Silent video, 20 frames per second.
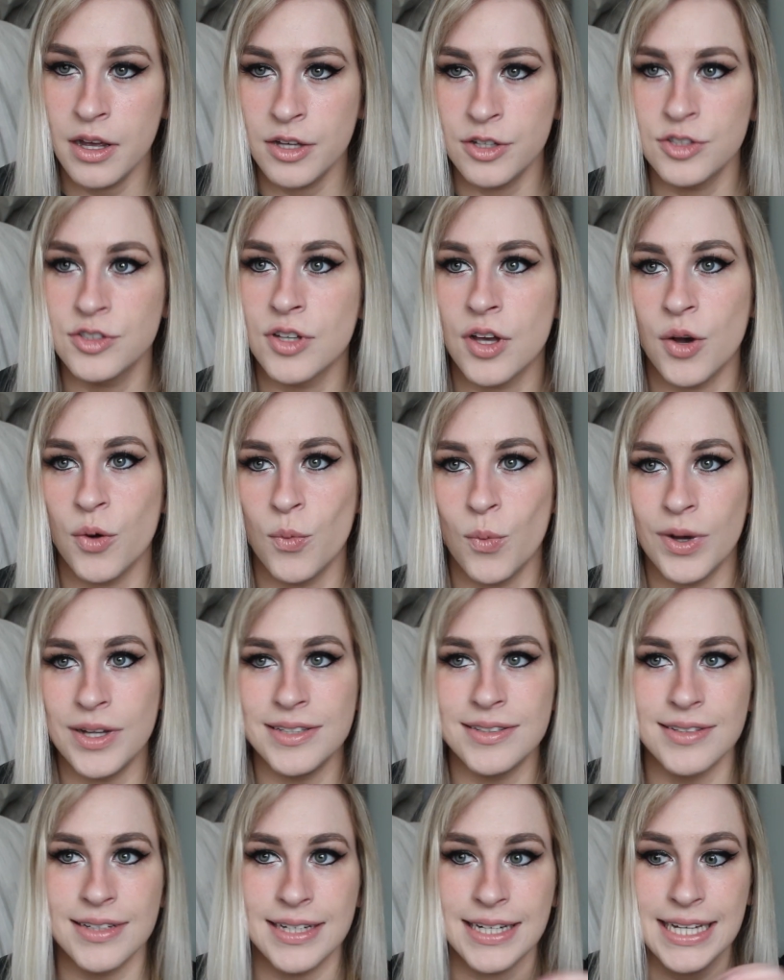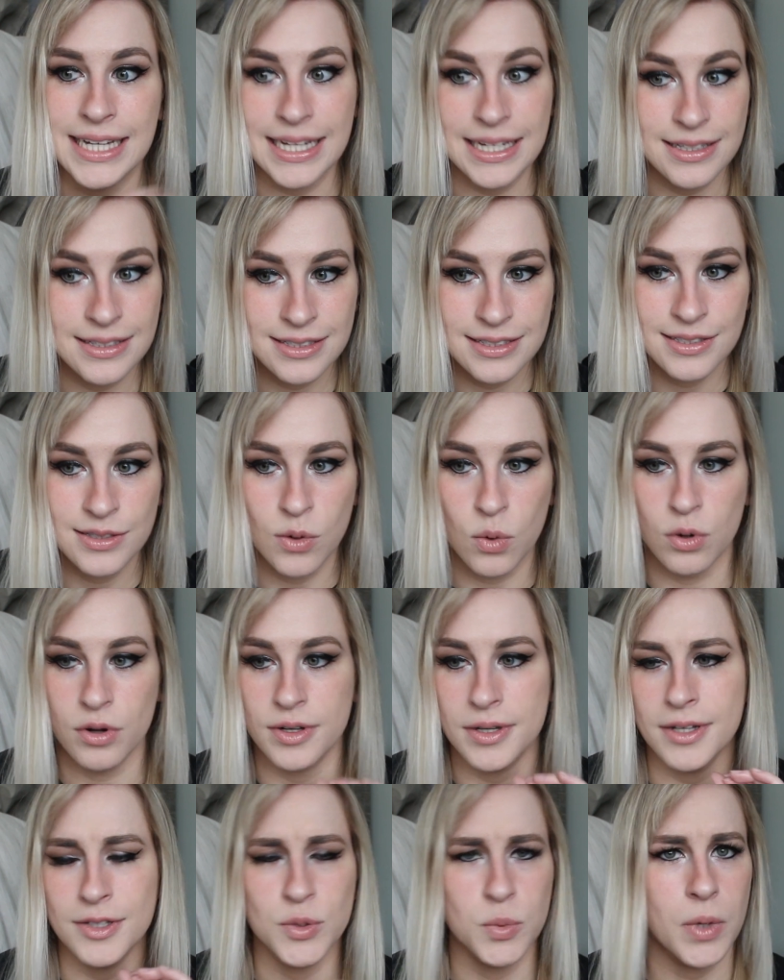So once it eats or
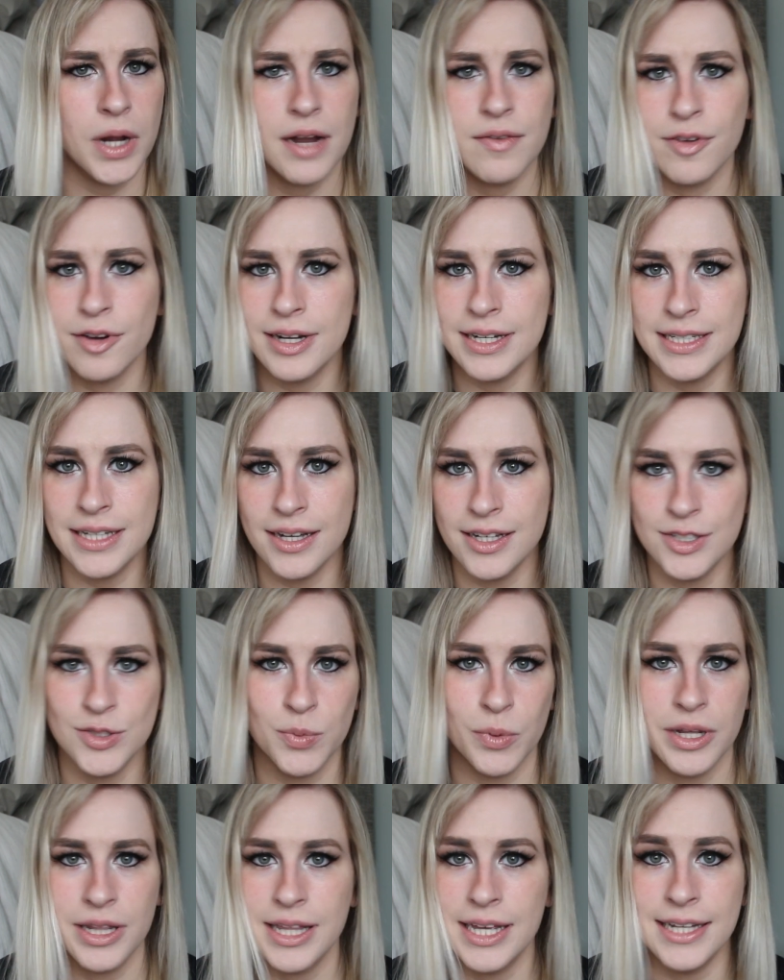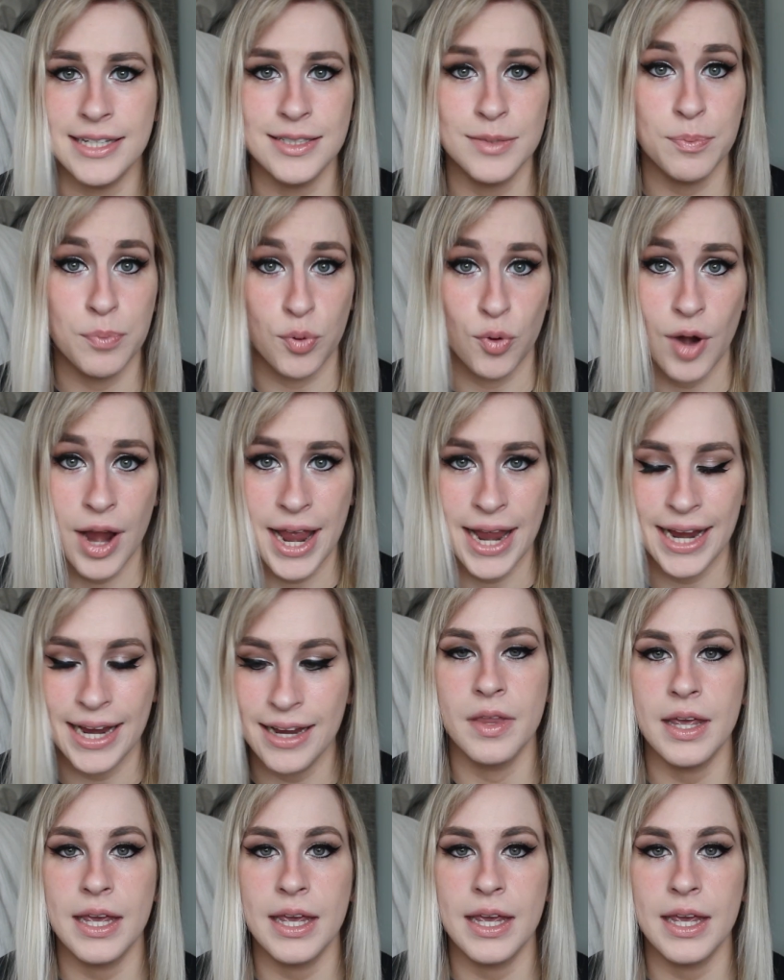does whatever it does with its prey,